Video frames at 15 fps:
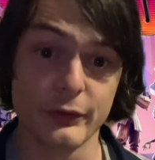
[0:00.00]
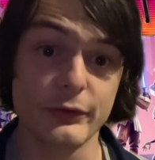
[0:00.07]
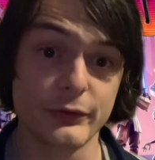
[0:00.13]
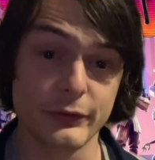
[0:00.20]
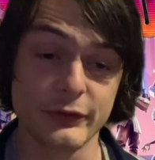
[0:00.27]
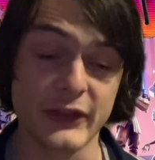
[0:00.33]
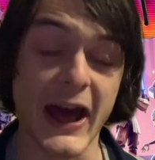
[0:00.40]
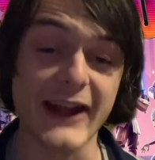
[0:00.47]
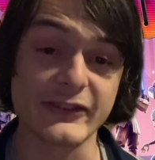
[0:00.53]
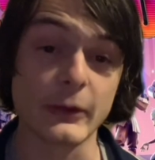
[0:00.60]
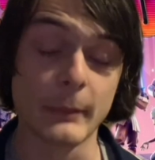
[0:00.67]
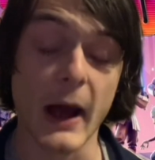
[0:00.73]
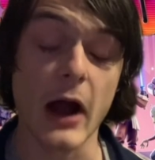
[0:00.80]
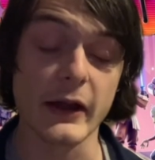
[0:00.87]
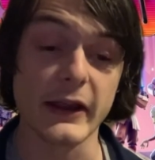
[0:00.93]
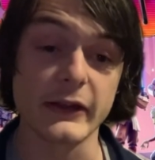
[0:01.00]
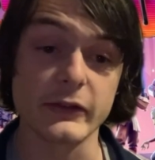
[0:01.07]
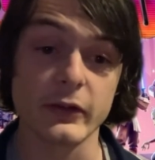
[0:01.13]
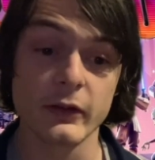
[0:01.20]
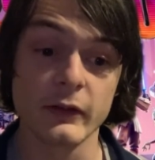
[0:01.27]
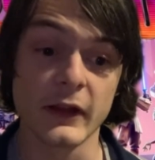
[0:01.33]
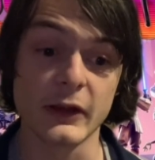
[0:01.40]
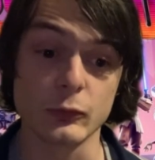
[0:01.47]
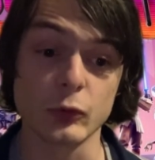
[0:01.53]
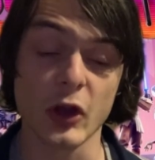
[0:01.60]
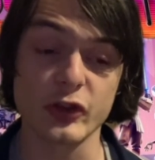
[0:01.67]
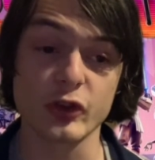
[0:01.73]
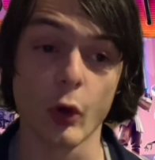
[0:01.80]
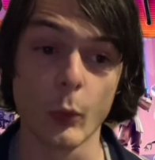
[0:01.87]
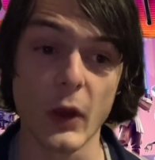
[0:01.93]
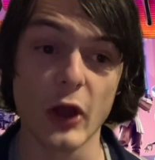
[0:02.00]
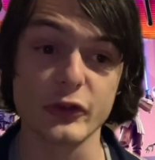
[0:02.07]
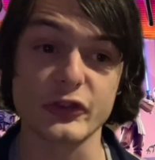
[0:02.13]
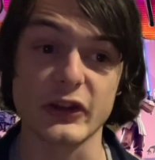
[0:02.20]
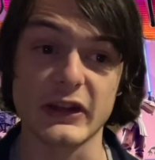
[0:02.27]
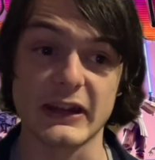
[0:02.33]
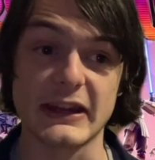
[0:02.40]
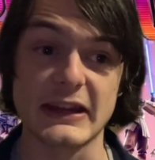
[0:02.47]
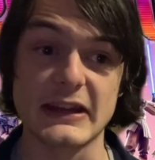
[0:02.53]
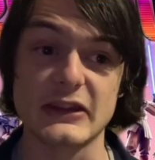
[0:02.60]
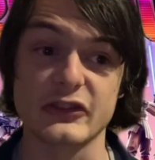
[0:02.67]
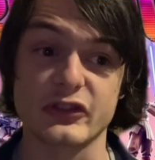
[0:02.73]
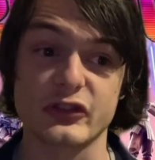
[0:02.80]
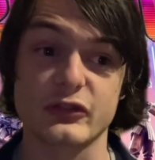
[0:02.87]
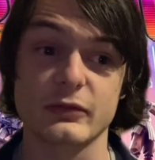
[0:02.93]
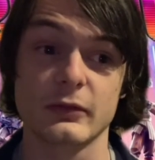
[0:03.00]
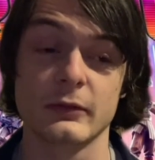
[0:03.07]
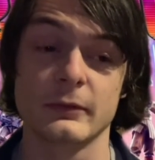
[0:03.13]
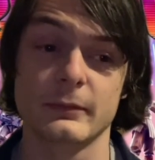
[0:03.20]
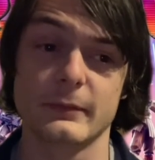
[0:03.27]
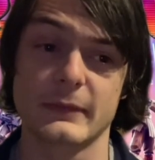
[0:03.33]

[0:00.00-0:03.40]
That's about it. Like, Russell Wilson, he's a